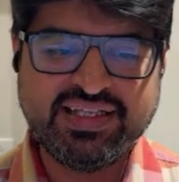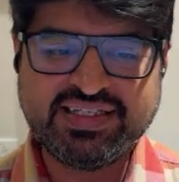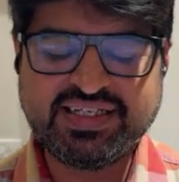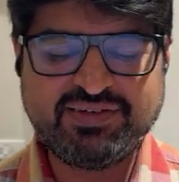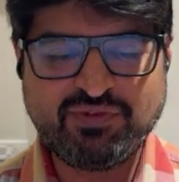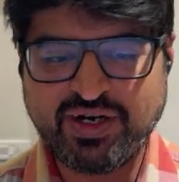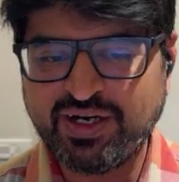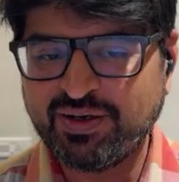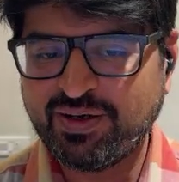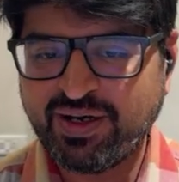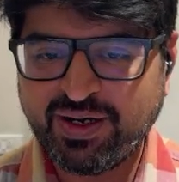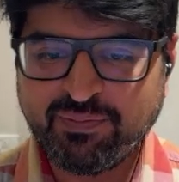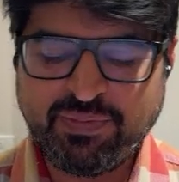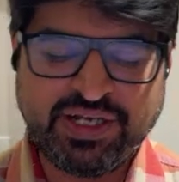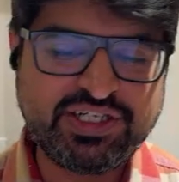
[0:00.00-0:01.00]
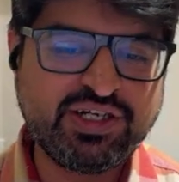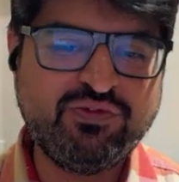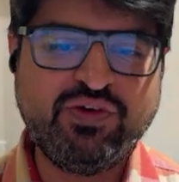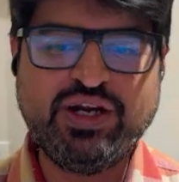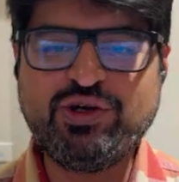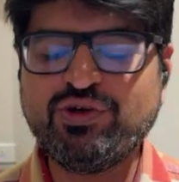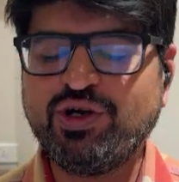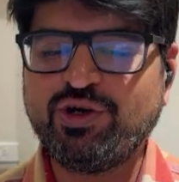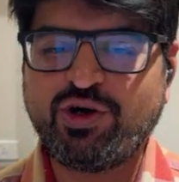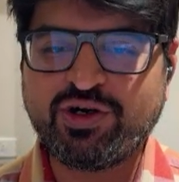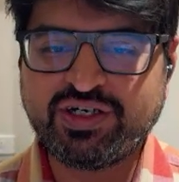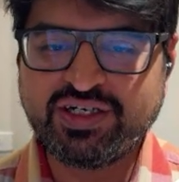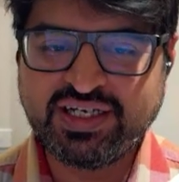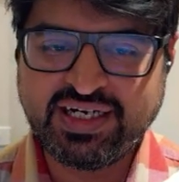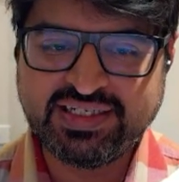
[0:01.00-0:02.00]
They said one patient went to a
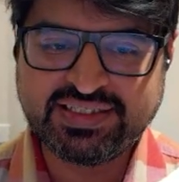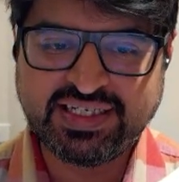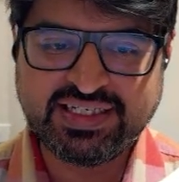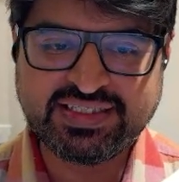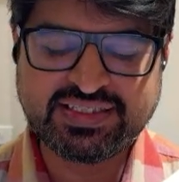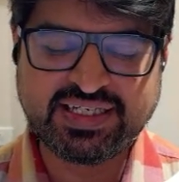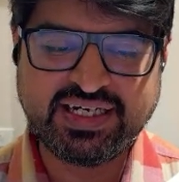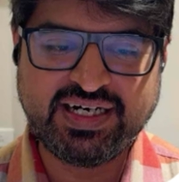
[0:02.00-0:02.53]
doctor and says,